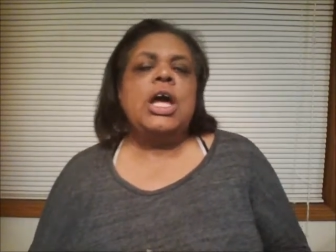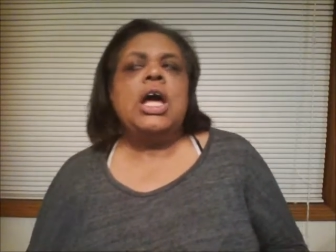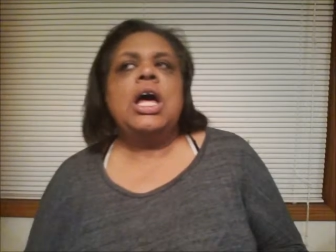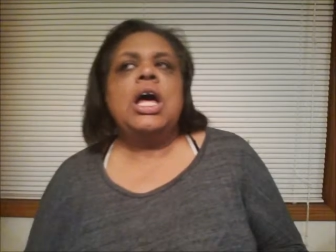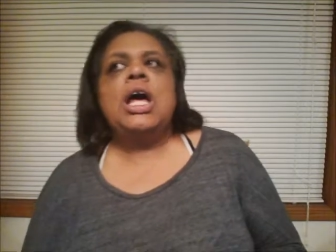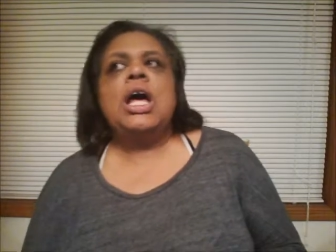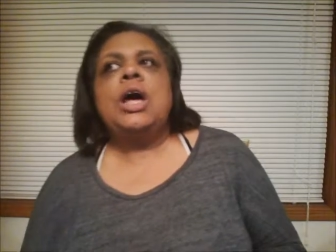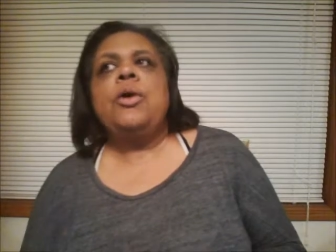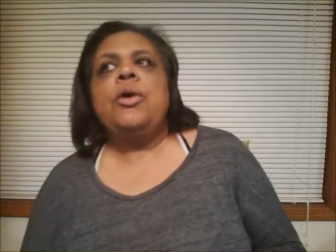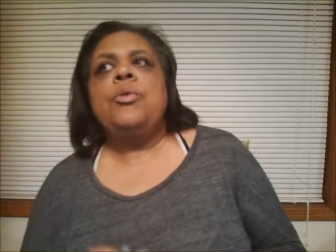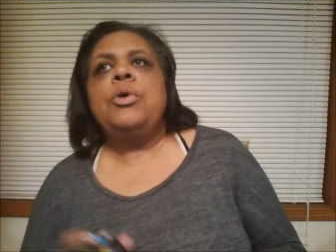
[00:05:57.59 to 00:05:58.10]

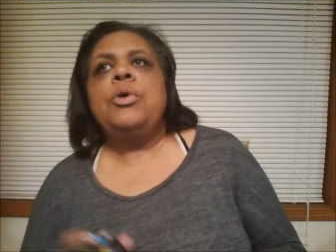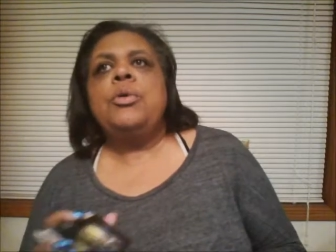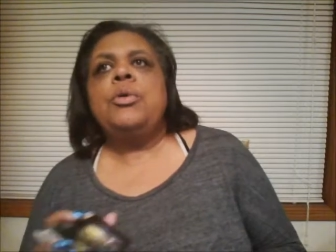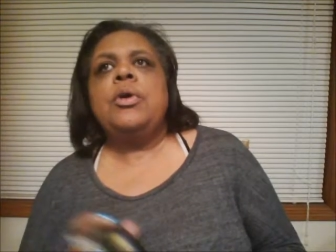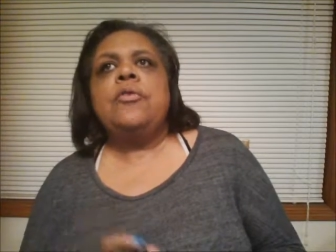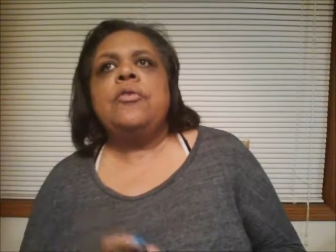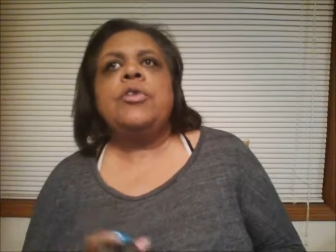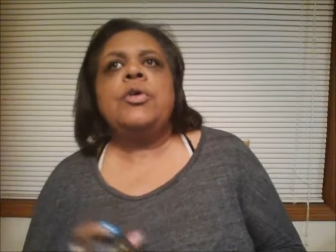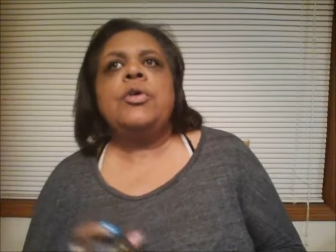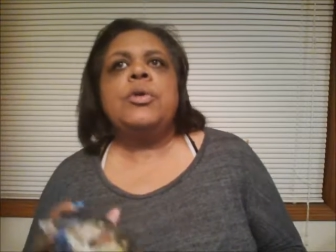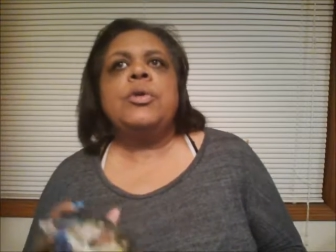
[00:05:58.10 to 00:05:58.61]
Uh,
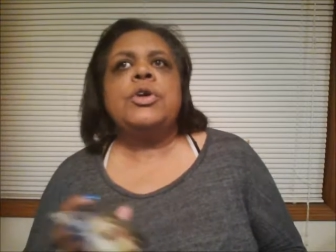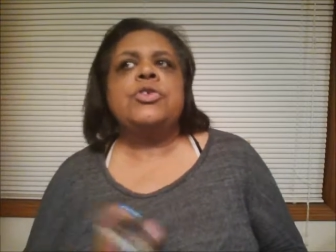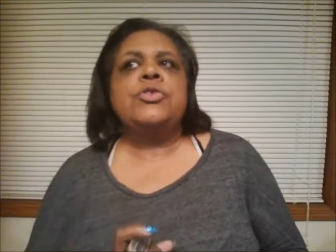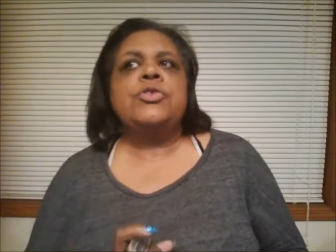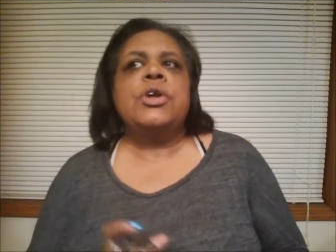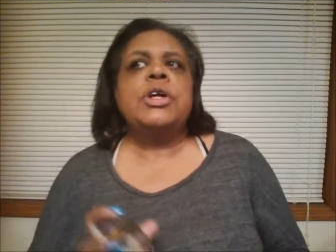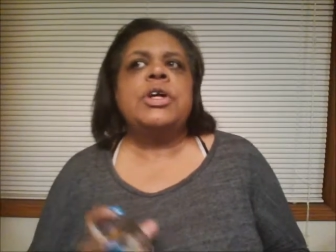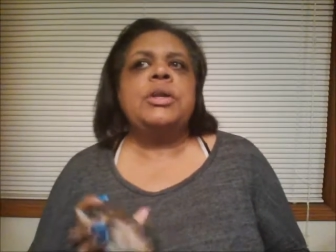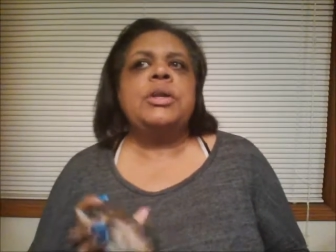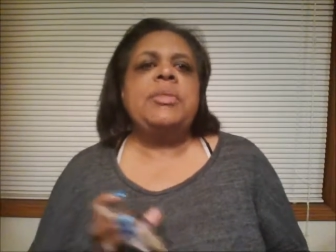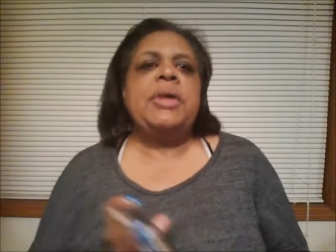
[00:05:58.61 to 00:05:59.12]
whenever we're
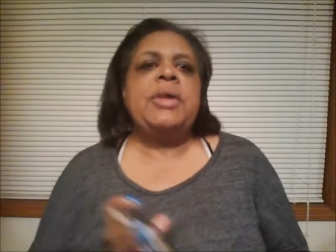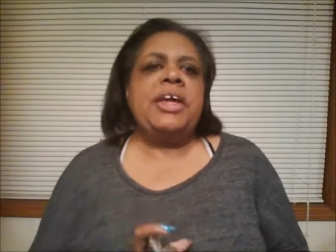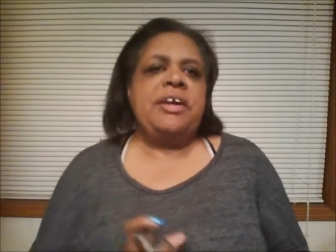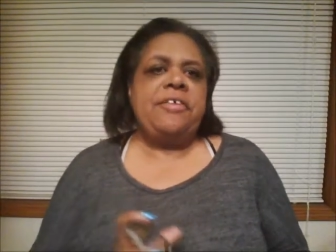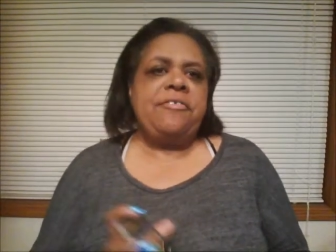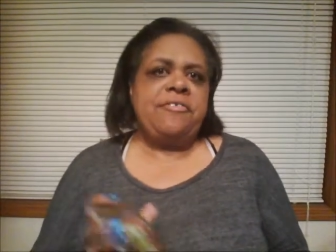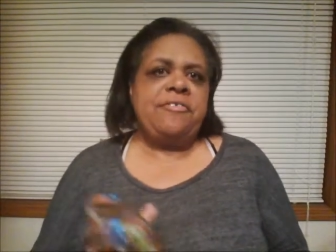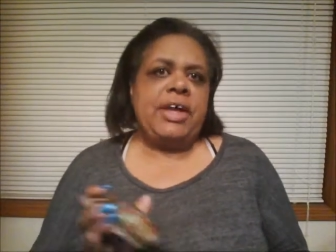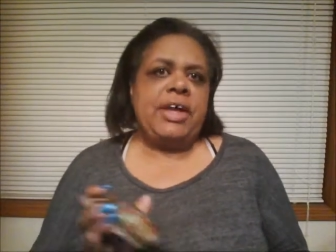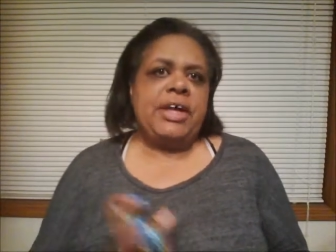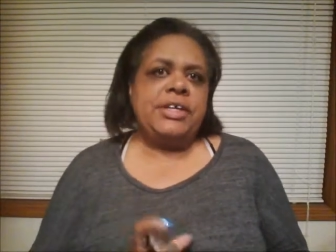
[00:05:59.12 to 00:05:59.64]
trying to
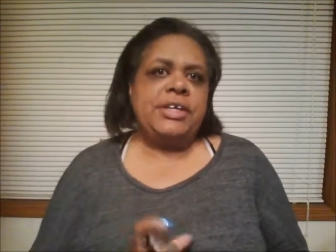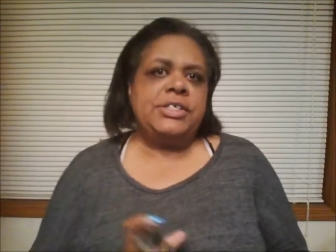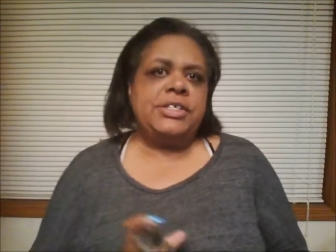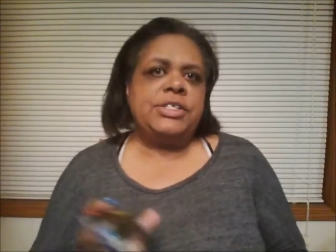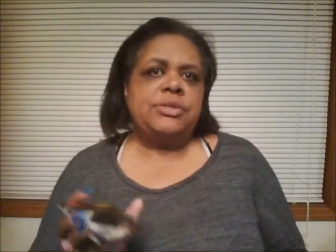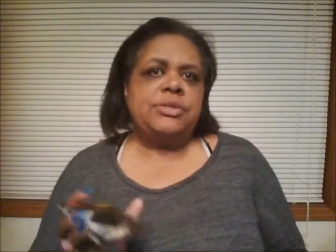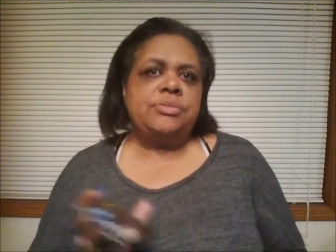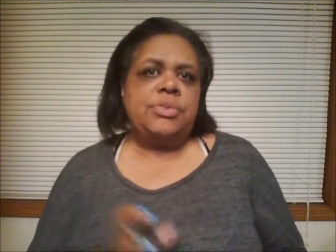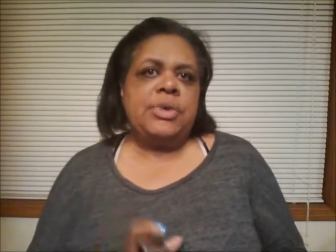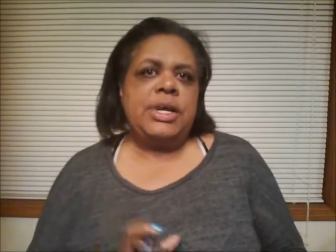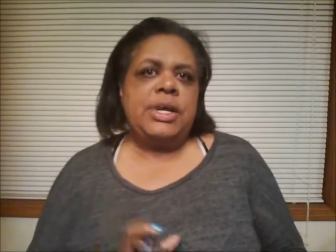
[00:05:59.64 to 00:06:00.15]

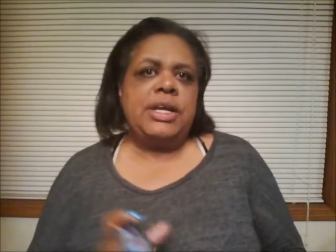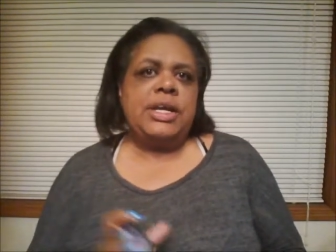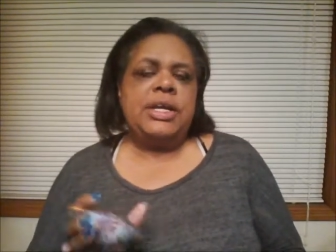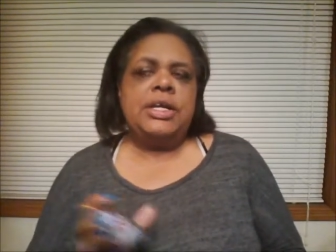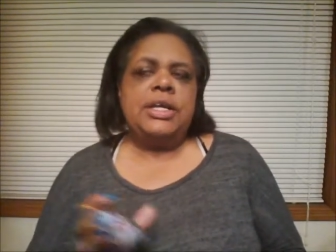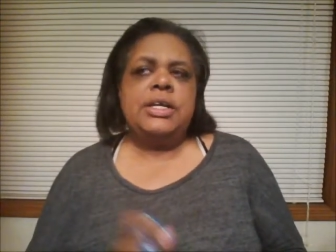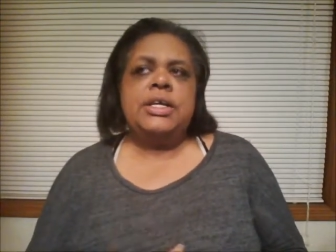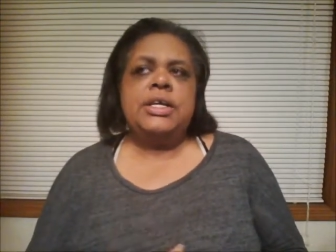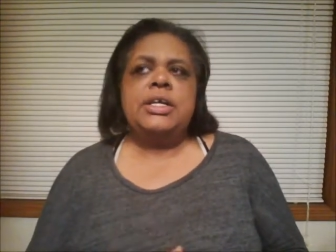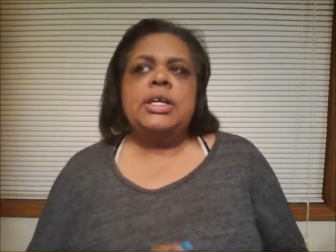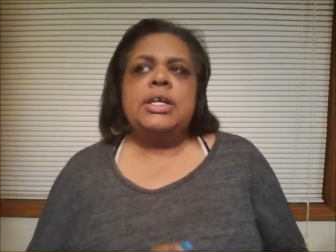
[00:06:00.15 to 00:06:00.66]
manifest,
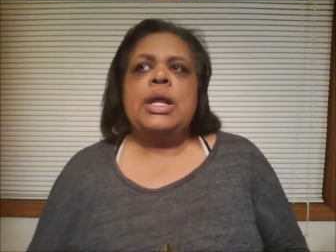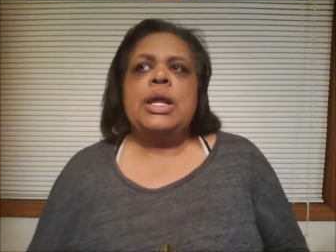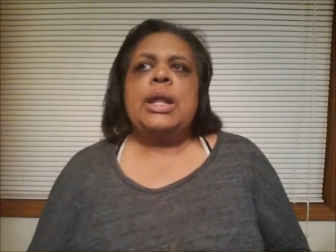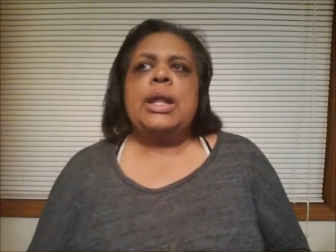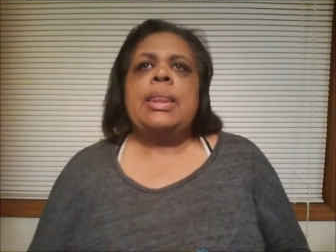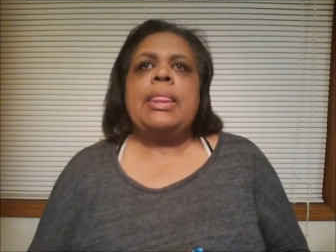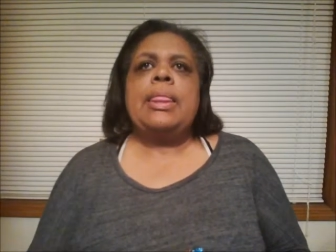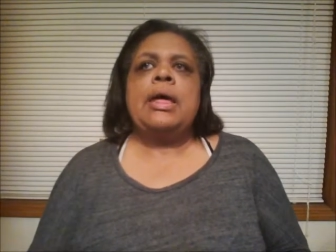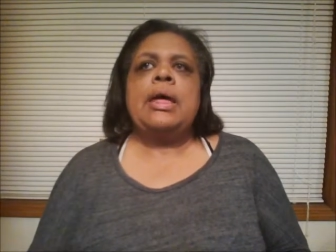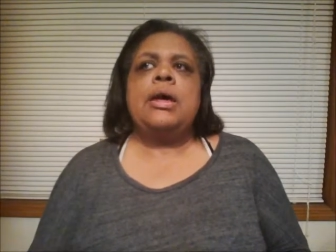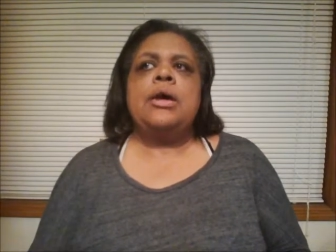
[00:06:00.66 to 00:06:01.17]
right,
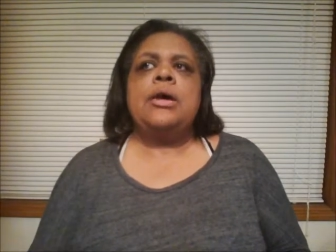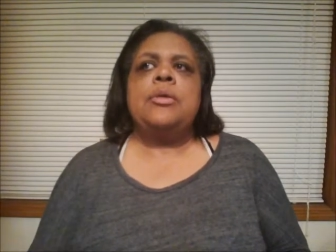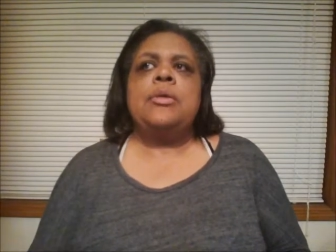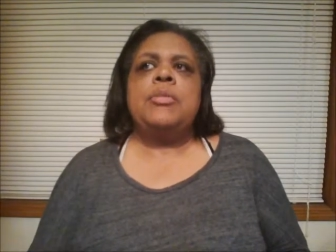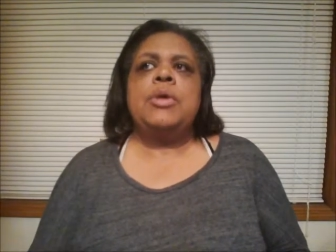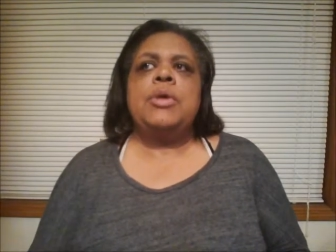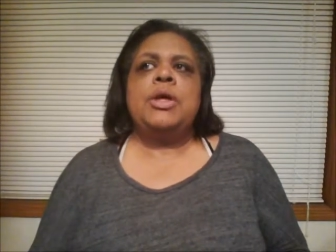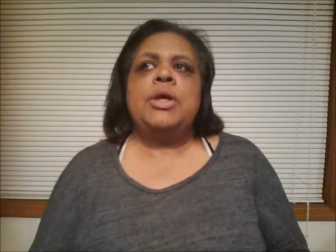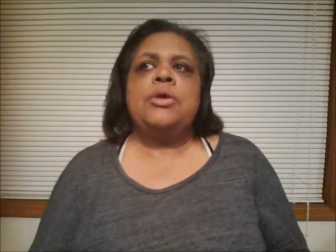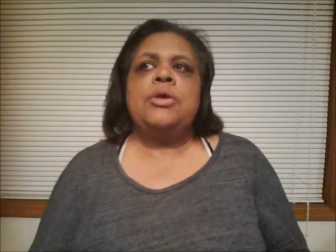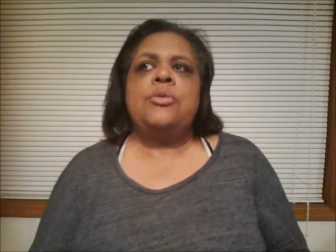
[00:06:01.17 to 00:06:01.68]

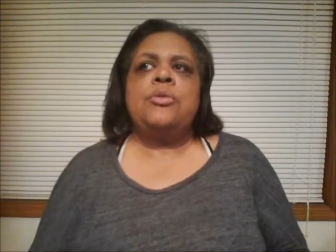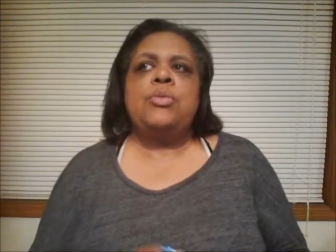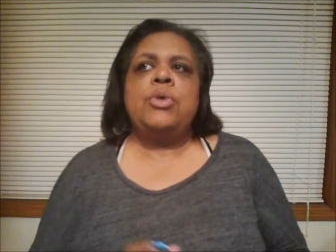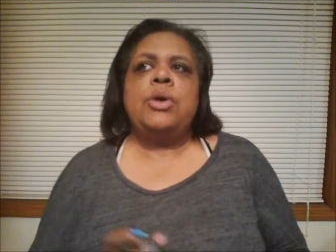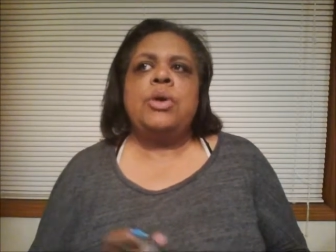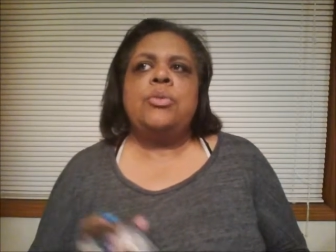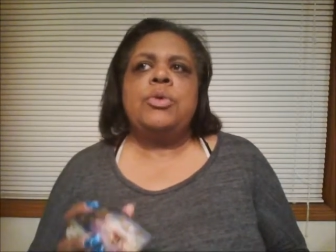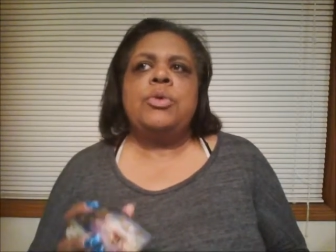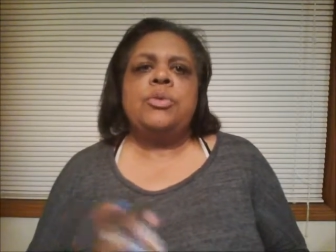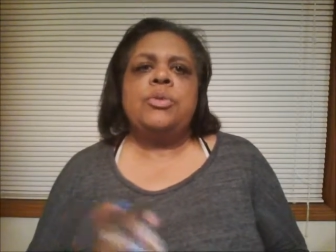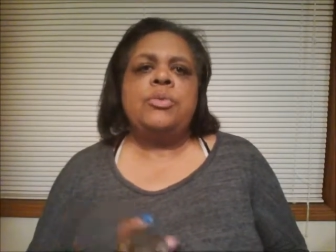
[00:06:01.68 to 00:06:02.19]
um,
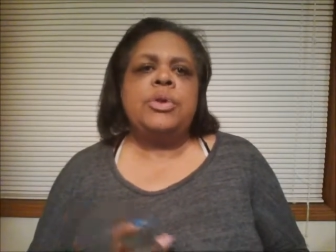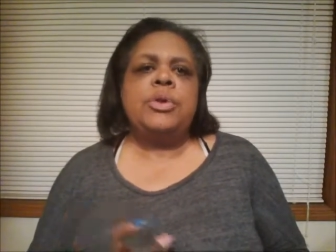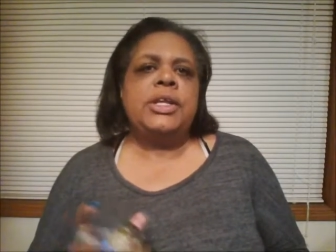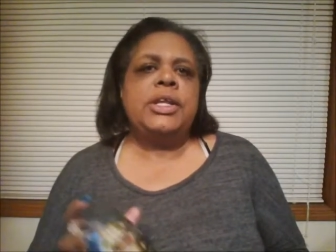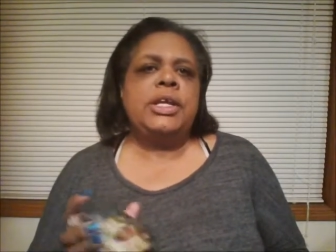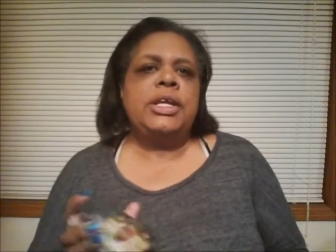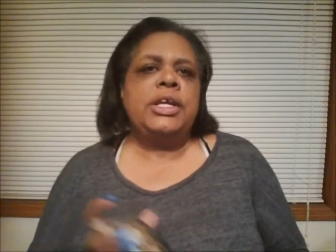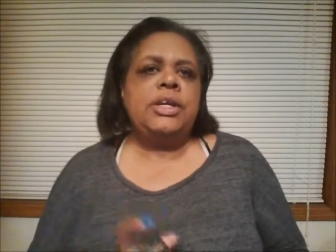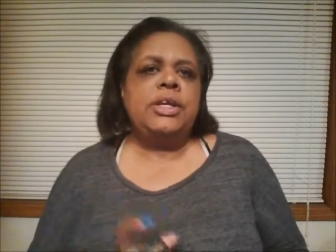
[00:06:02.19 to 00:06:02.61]
what we're really